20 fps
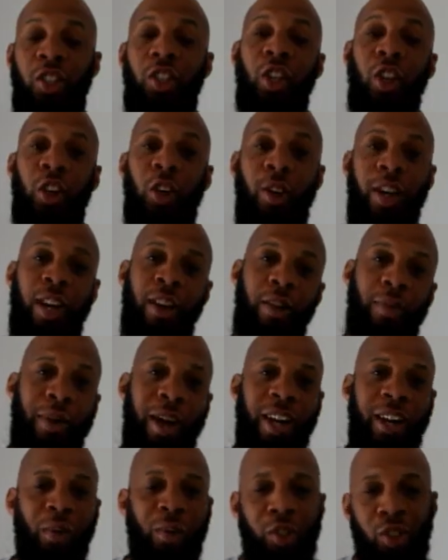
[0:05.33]
Yo,
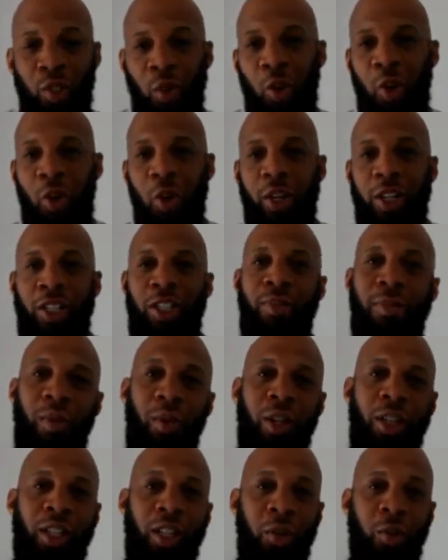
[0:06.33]
everybody, what's going on? It's your
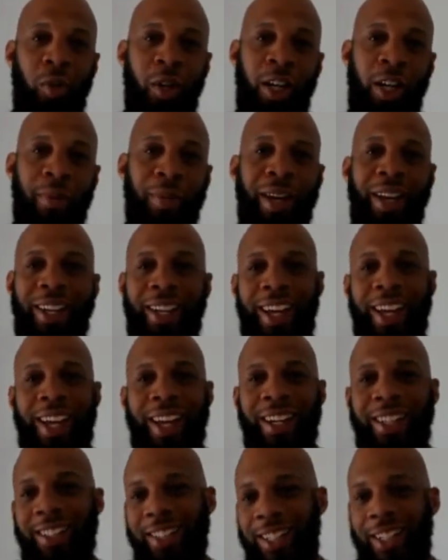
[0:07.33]
boy Kareem,
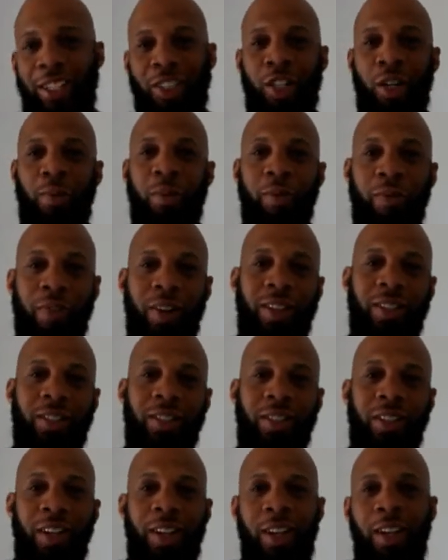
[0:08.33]
aka the T-Shirt
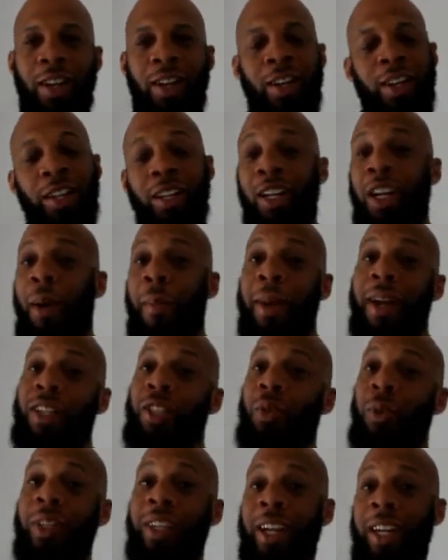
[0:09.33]
Professor, coming
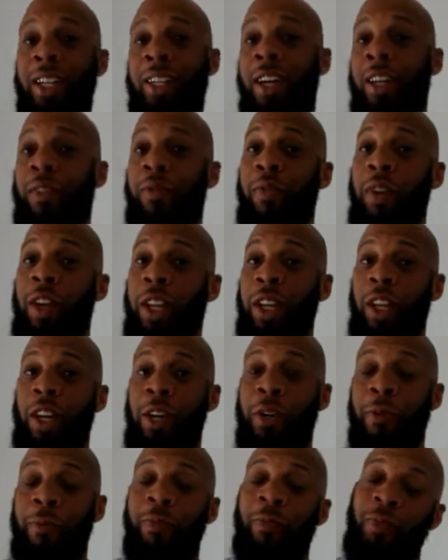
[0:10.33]
at you with yet another
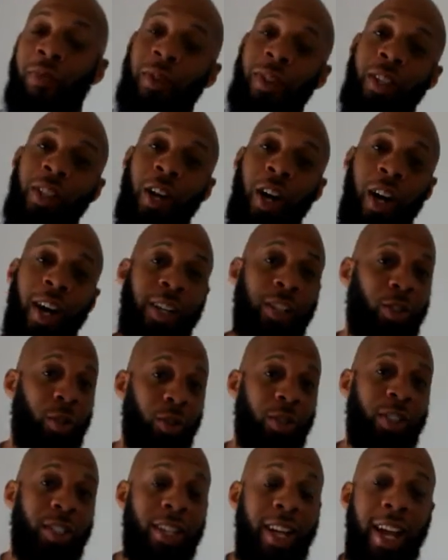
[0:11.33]
video. Alright,
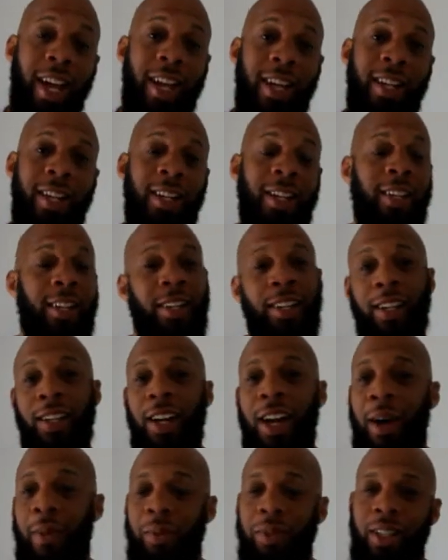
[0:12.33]
so today,
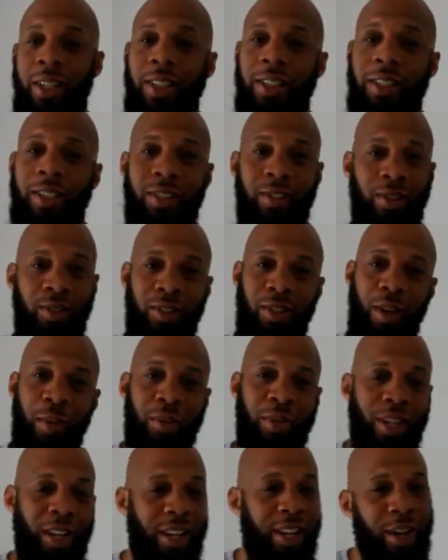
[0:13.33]
I'm just,
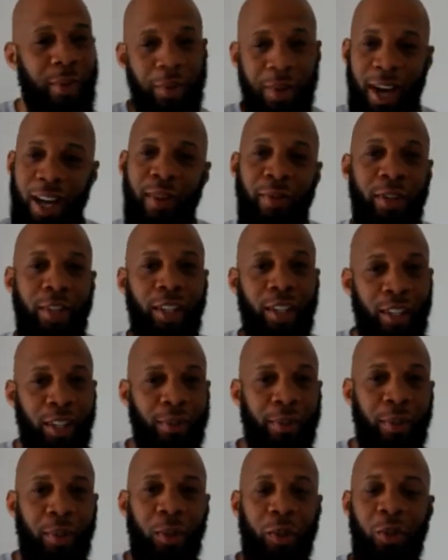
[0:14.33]
I'm kind of in a
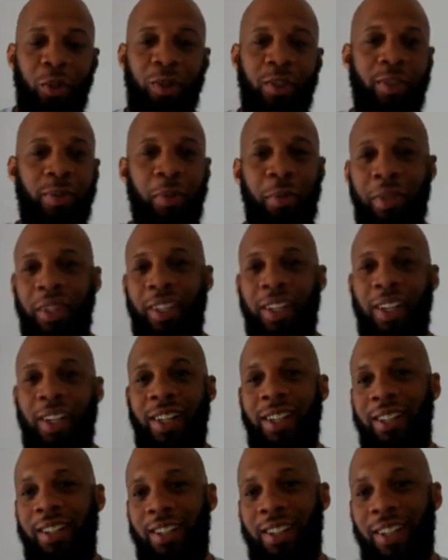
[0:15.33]
good mood
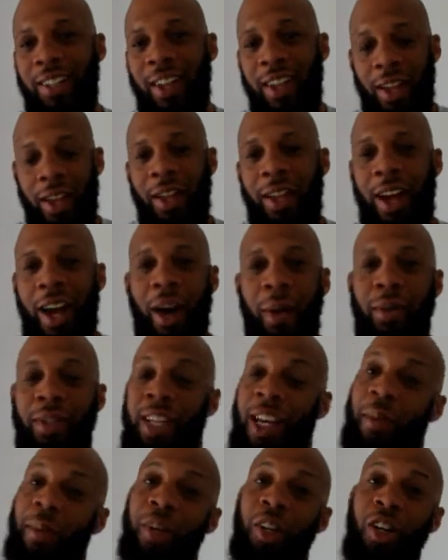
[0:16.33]
because I
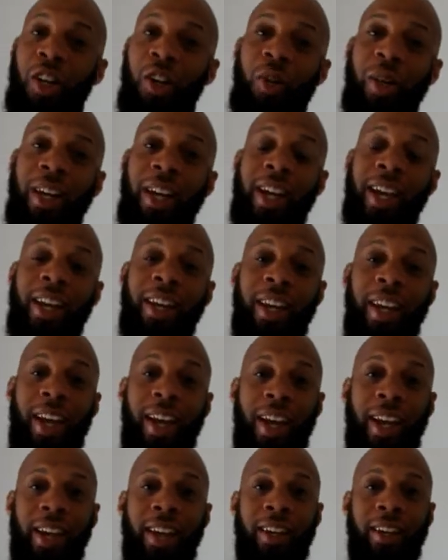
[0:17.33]
was able to go ahead
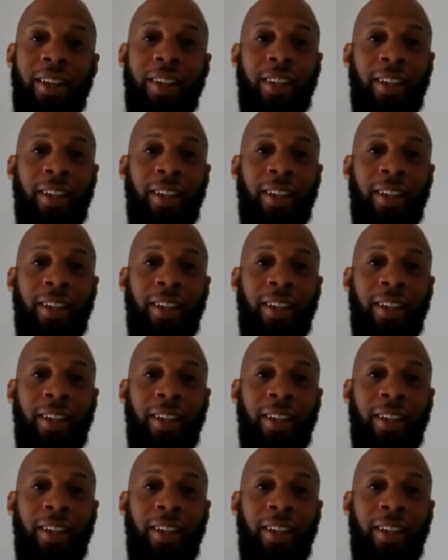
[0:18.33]
and,